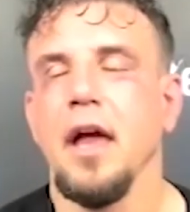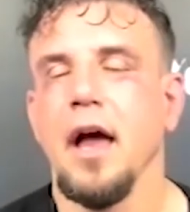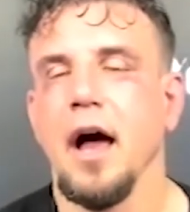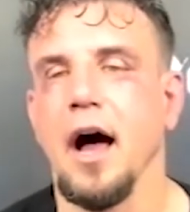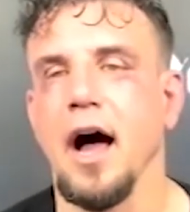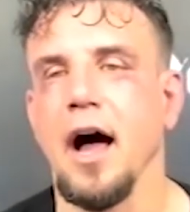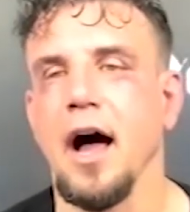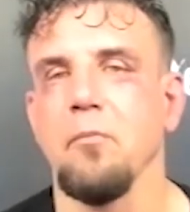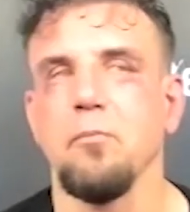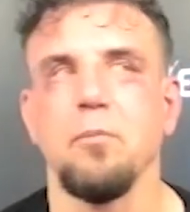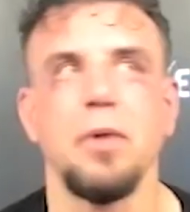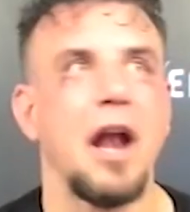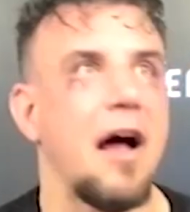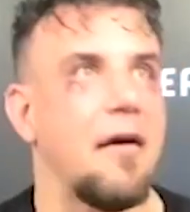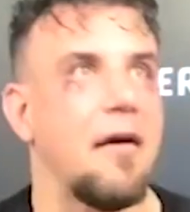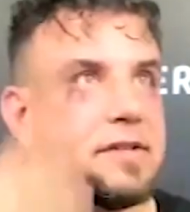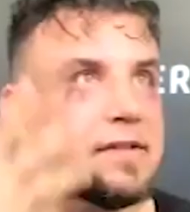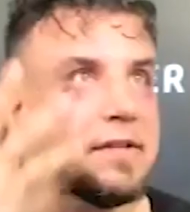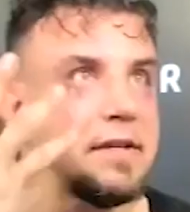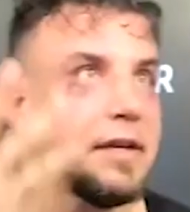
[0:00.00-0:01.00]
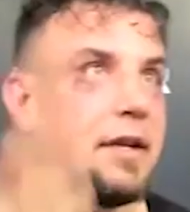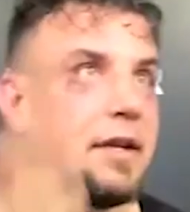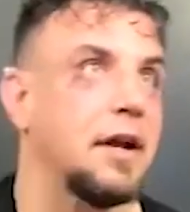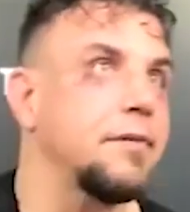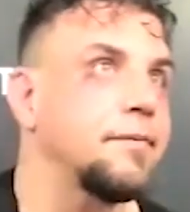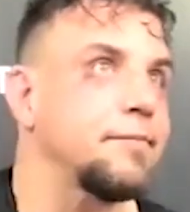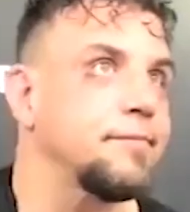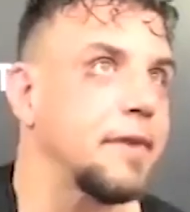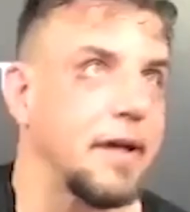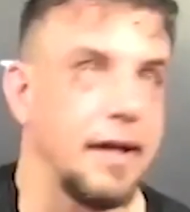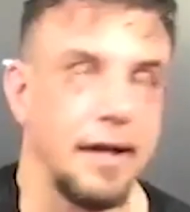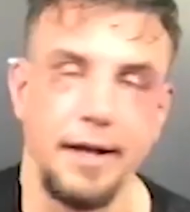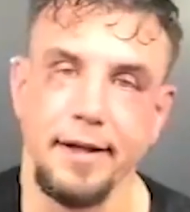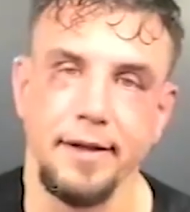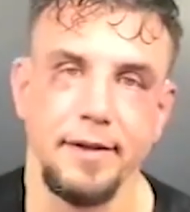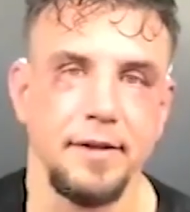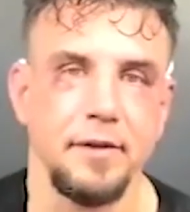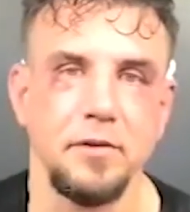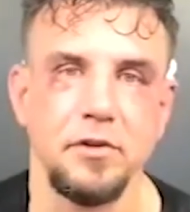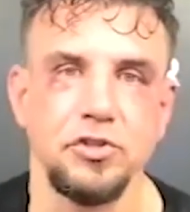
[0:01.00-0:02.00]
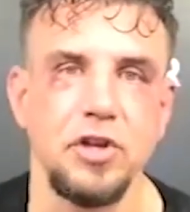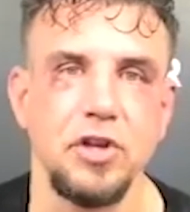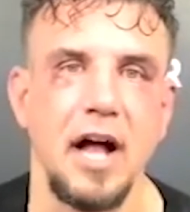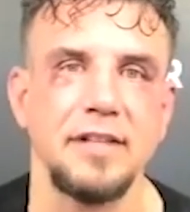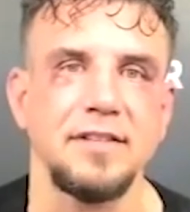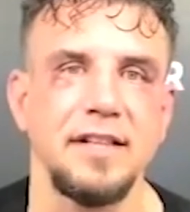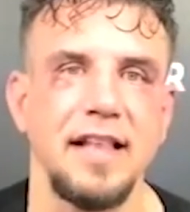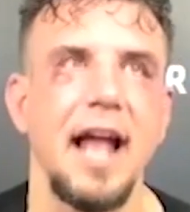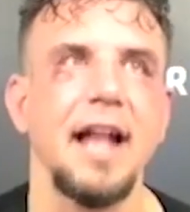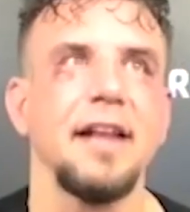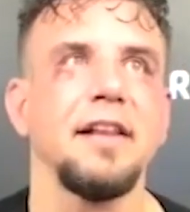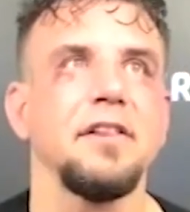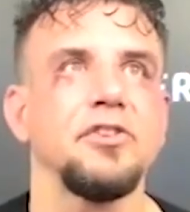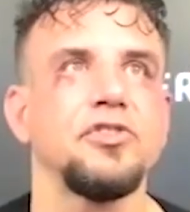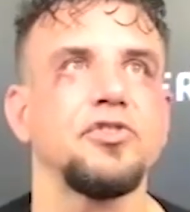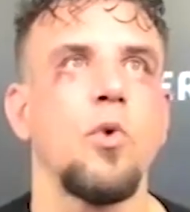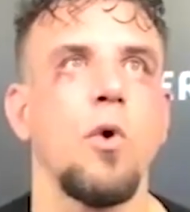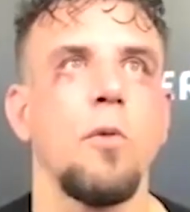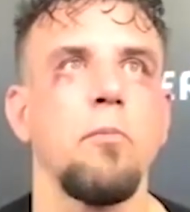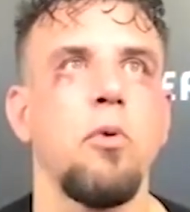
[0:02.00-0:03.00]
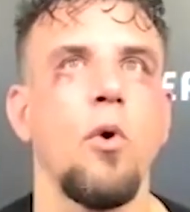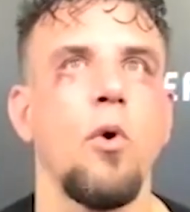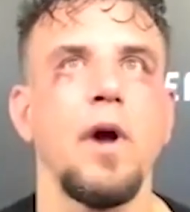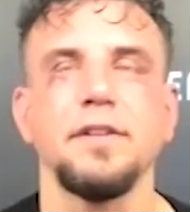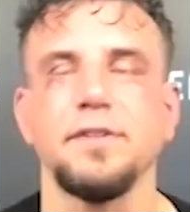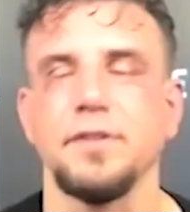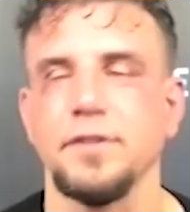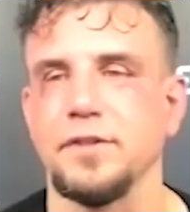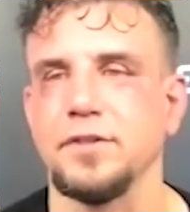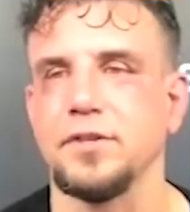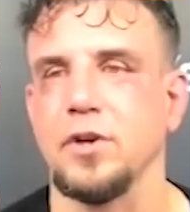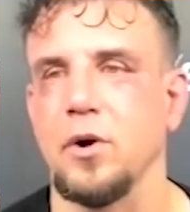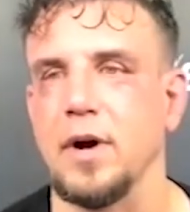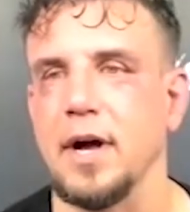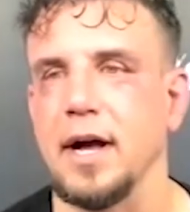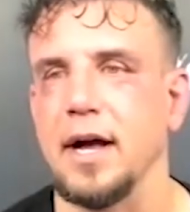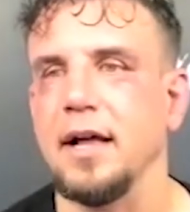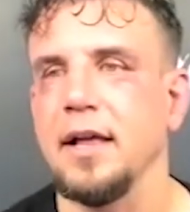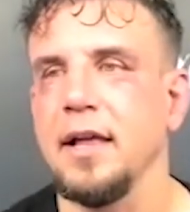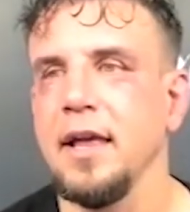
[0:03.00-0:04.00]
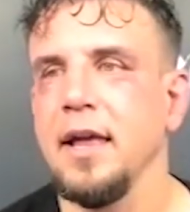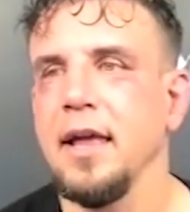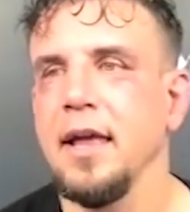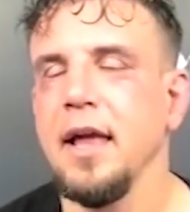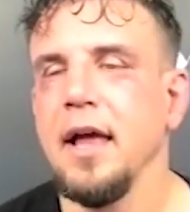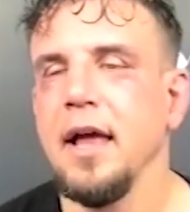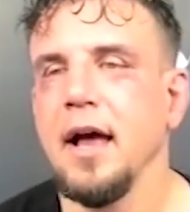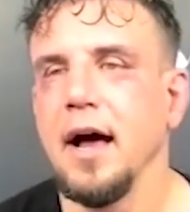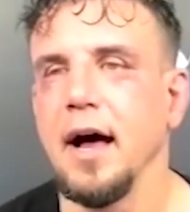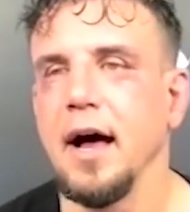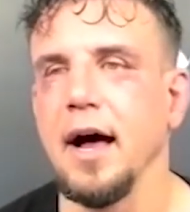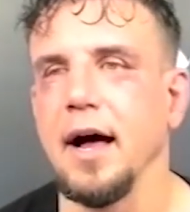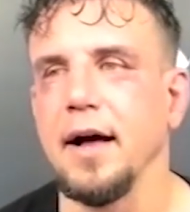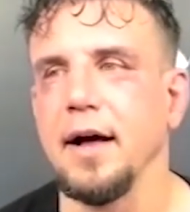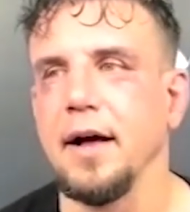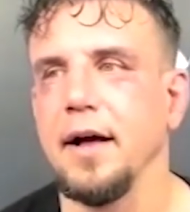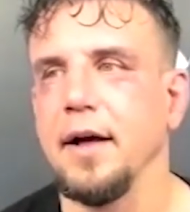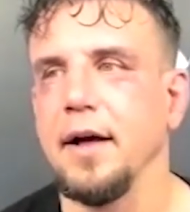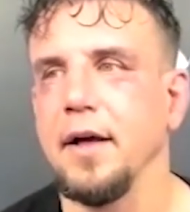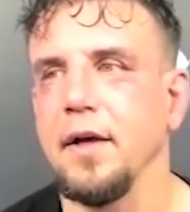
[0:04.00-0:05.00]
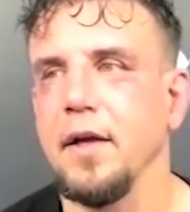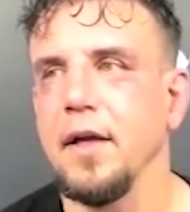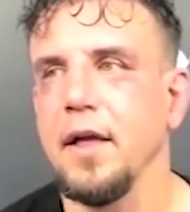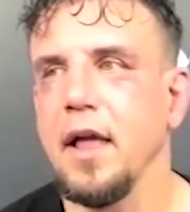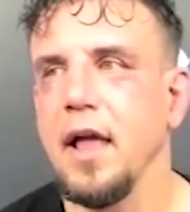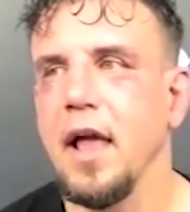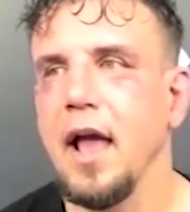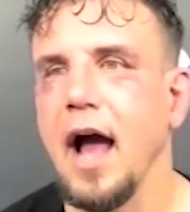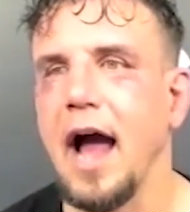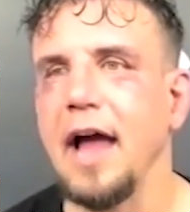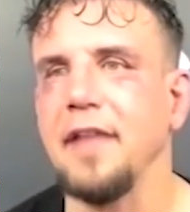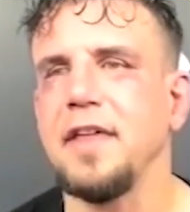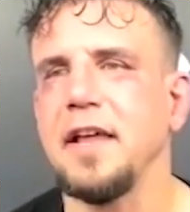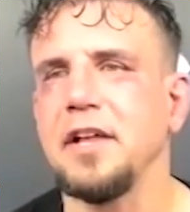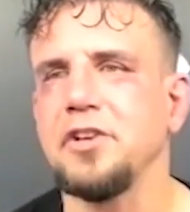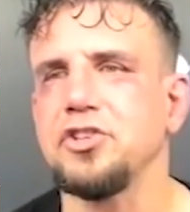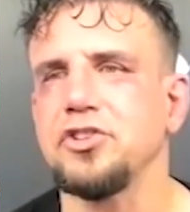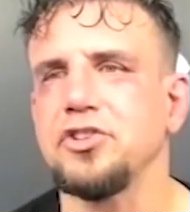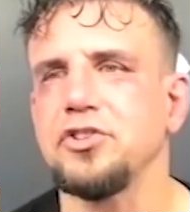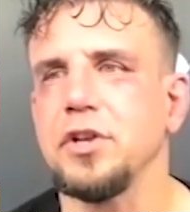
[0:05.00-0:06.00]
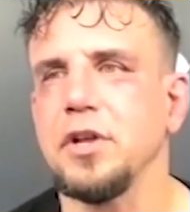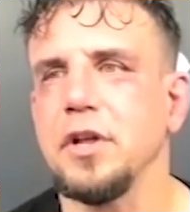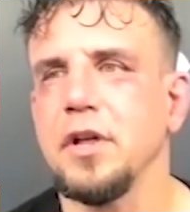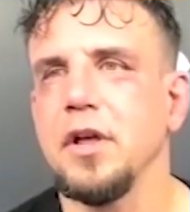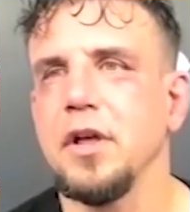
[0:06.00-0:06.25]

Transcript: Um, but obviously, you know, shots landed to score points, and so uh, uh, I think just